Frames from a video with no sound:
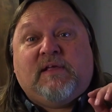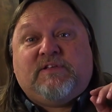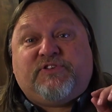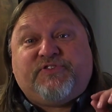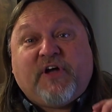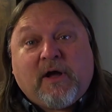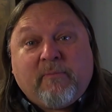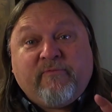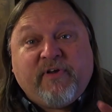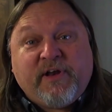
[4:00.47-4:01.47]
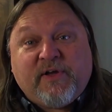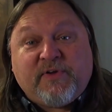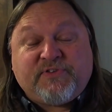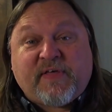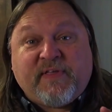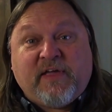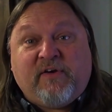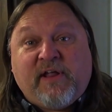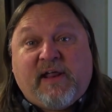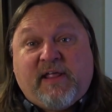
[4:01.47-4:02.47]
Some videos on the
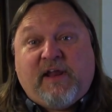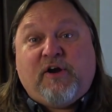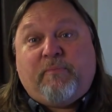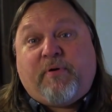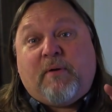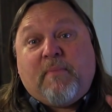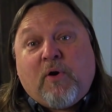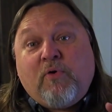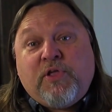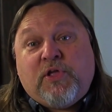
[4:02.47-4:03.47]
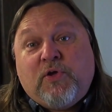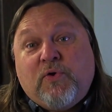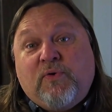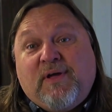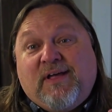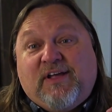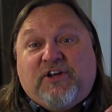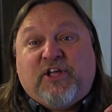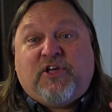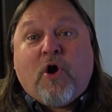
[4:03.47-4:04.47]
internet here promote you
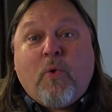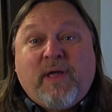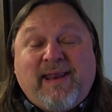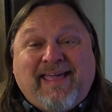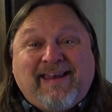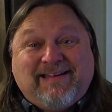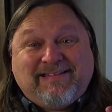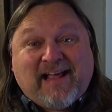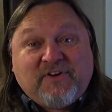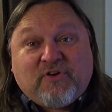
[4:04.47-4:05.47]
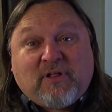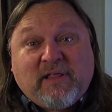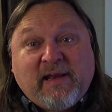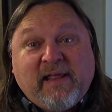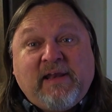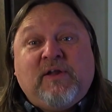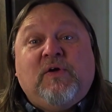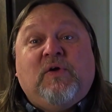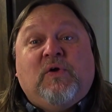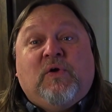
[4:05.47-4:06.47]
to go in and get a dental cleaning
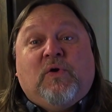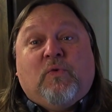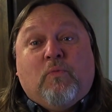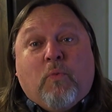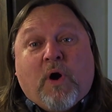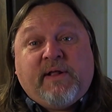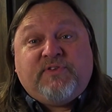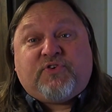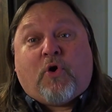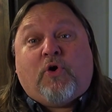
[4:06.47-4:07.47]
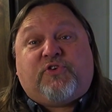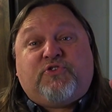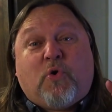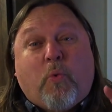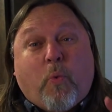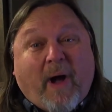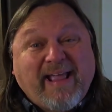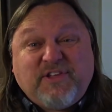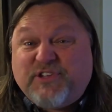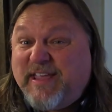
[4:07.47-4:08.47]
once or
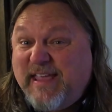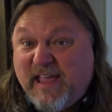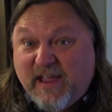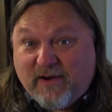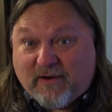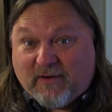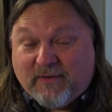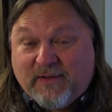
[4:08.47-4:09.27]
twice a year.